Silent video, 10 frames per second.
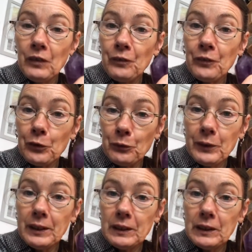the
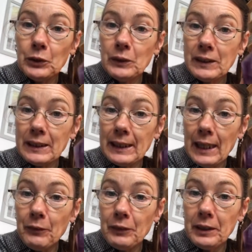Greeks used to
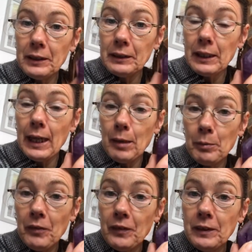carry
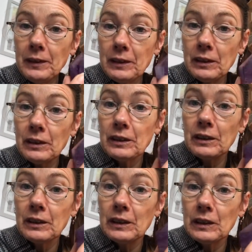amethyst
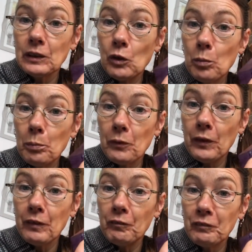to stop
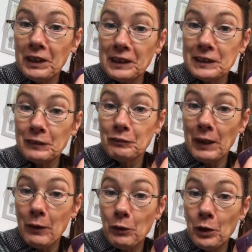the effects of
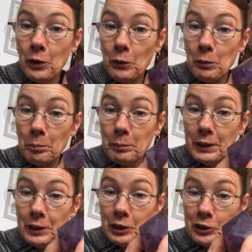alcohol
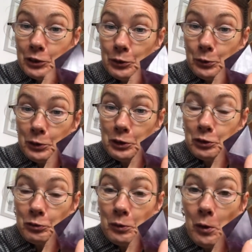being too
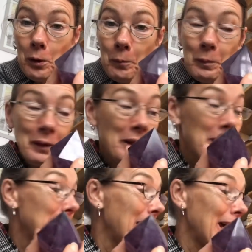strong.
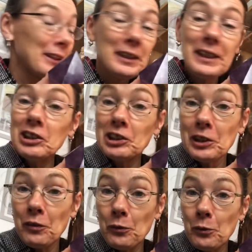And I actually
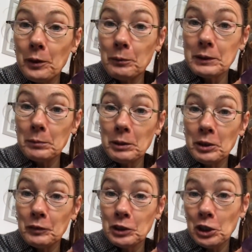thought it was a bit
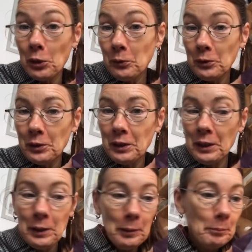of a joke,
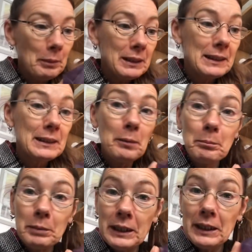but
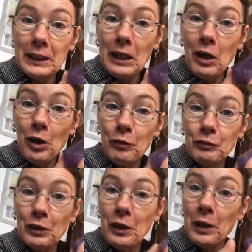somebody,
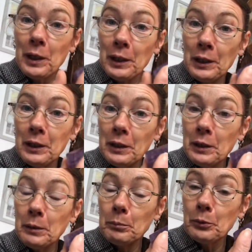after I
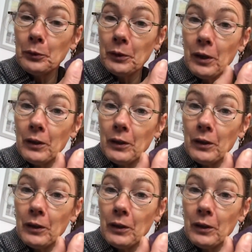put